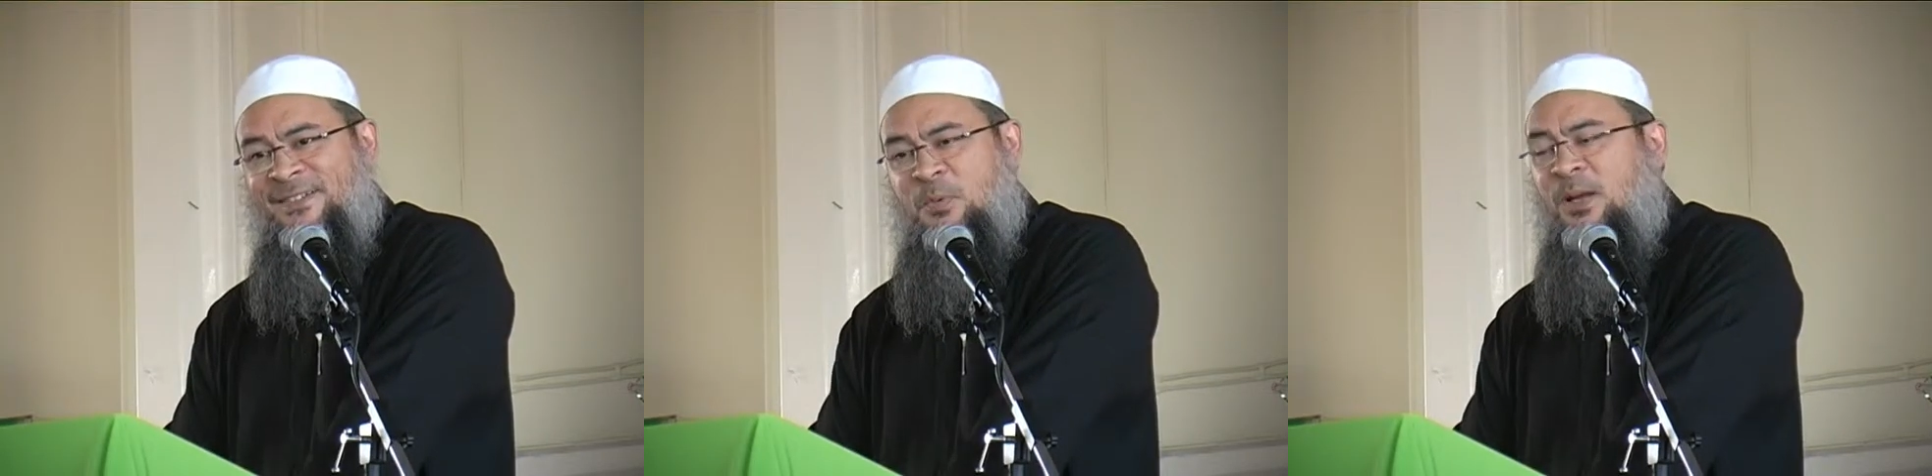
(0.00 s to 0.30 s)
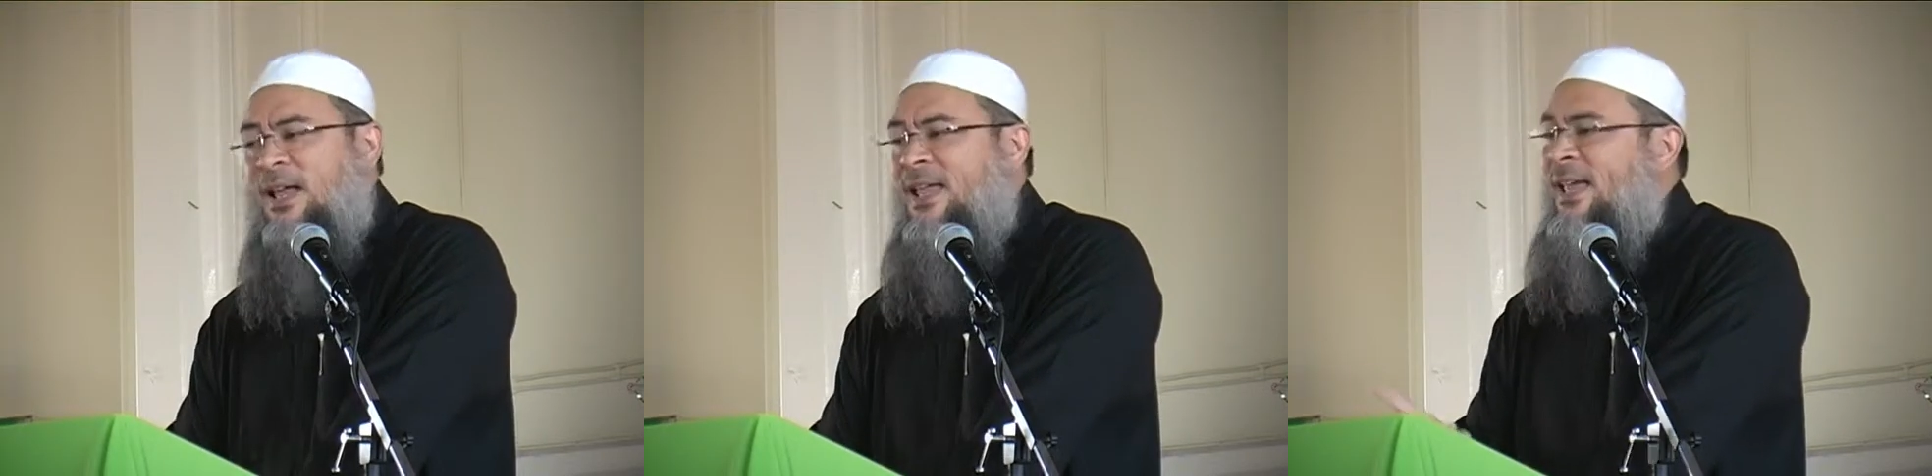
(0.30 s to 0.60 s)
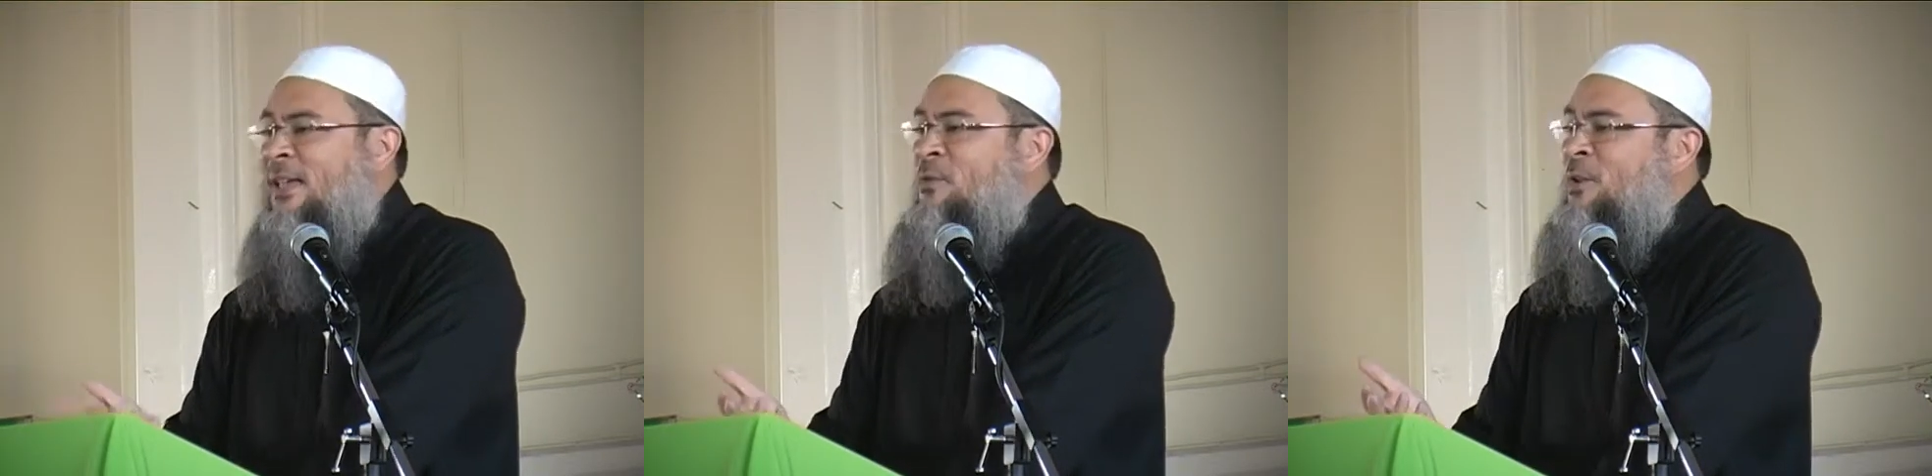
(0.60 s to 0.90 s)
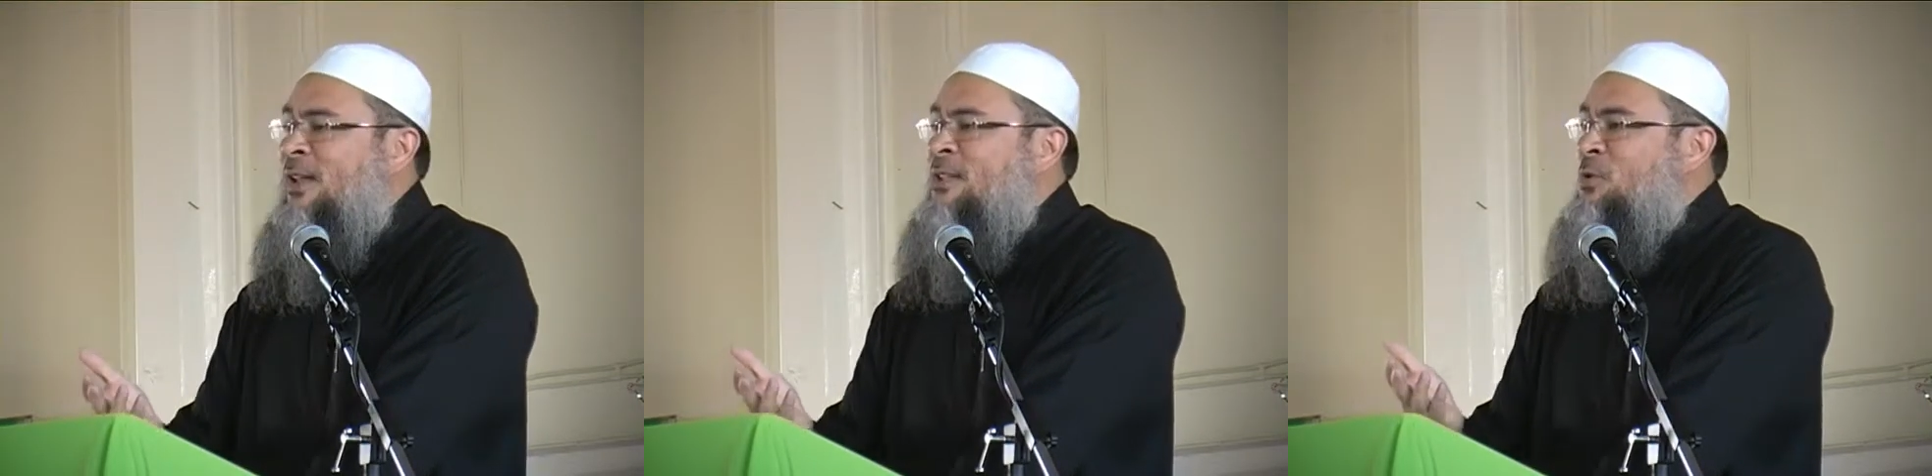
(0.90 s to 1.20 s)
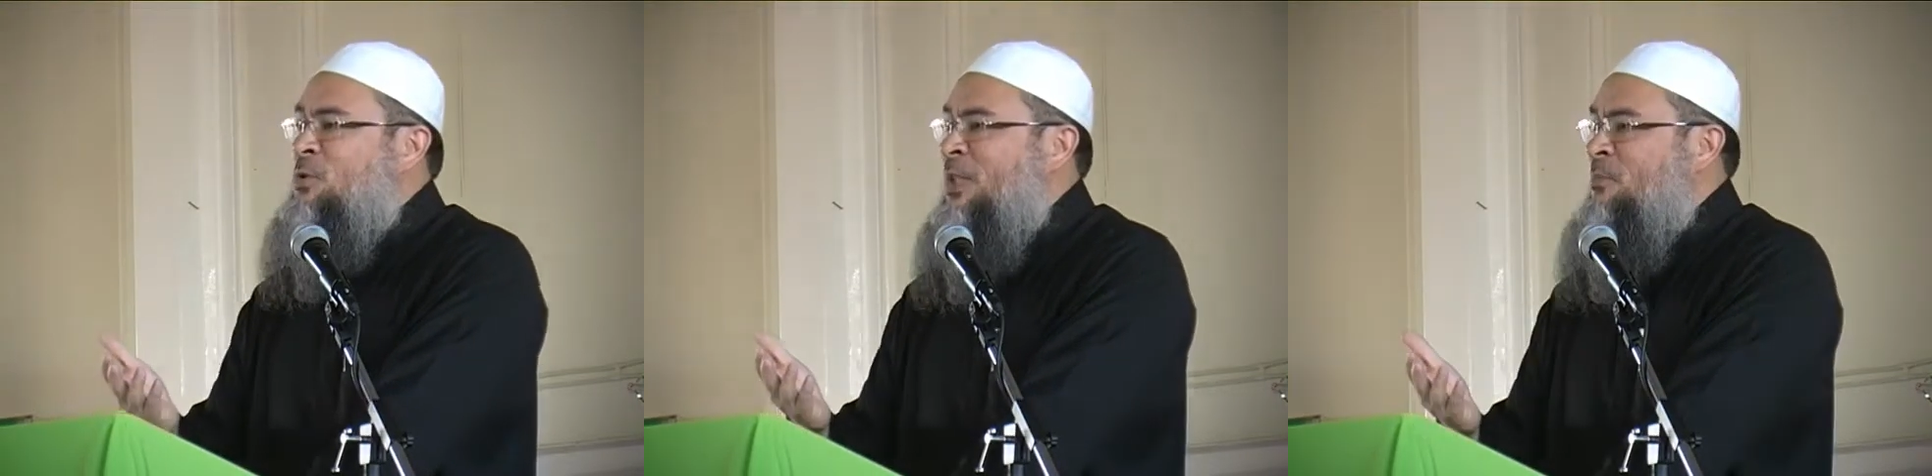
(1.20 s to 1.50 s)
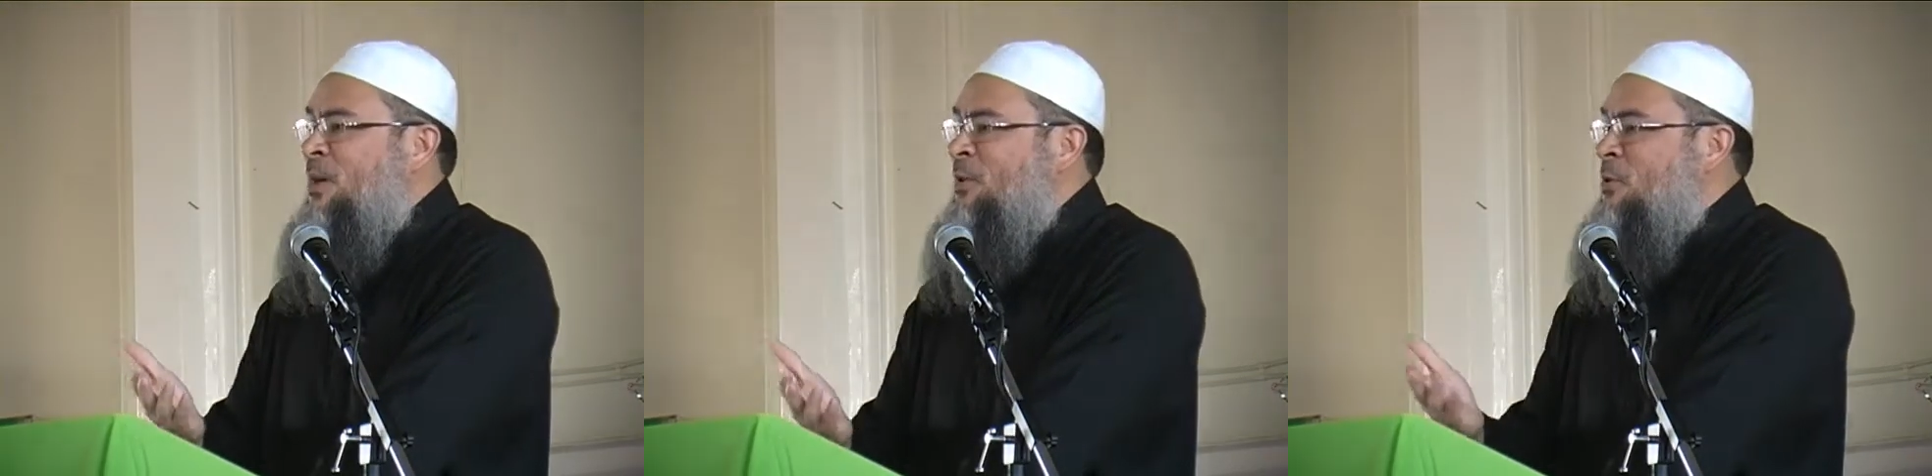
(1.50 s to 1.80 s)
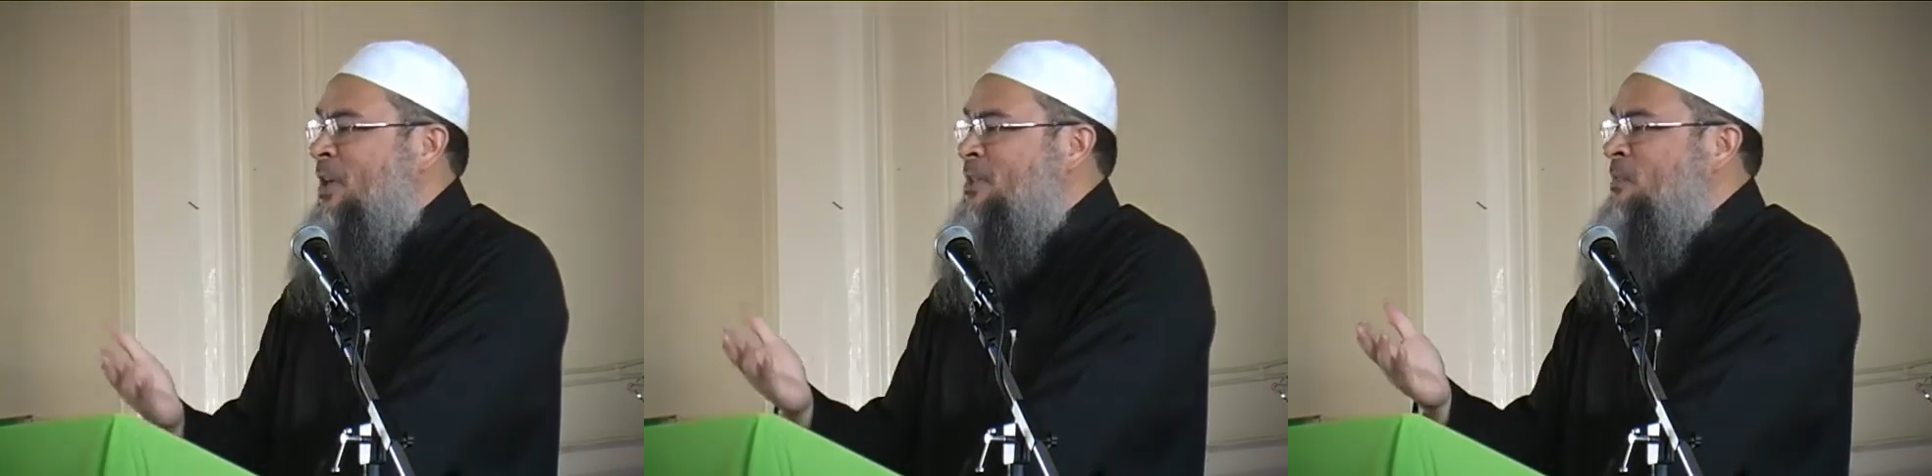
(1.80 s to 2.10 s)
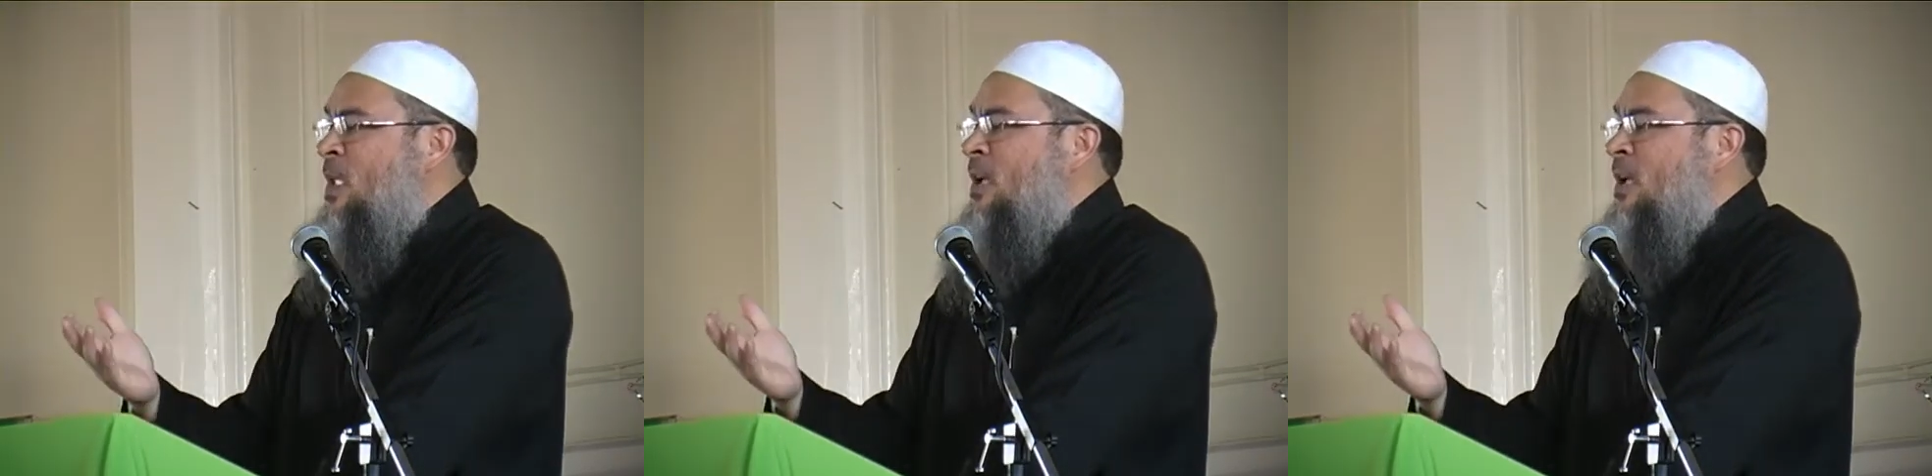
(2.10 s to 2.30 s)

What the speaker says: If you can choose someone who is